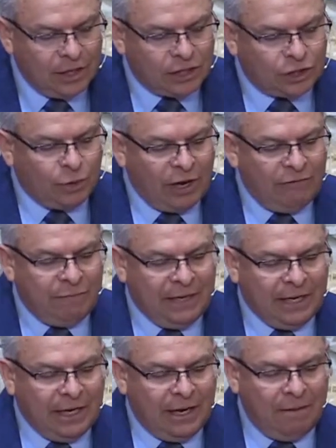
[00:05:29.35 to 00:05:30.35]
So I've
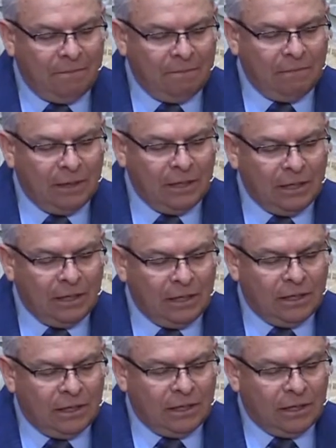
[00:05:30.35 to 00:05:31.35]
become
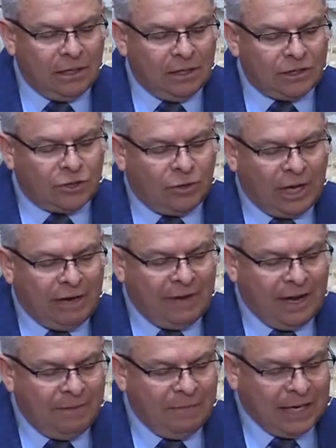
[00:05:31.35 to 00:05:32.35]
so have
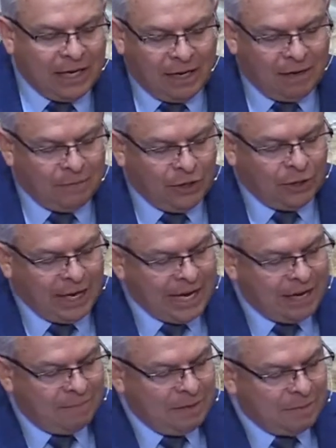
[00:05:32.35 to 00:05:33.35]
I become your
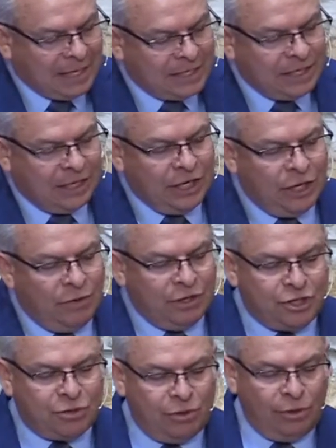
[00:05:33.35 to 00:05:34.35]
enemy by telling you the
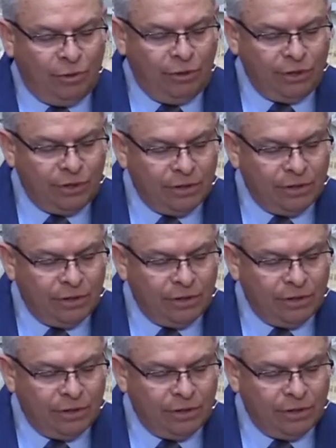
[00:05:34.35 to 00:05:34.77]
truth?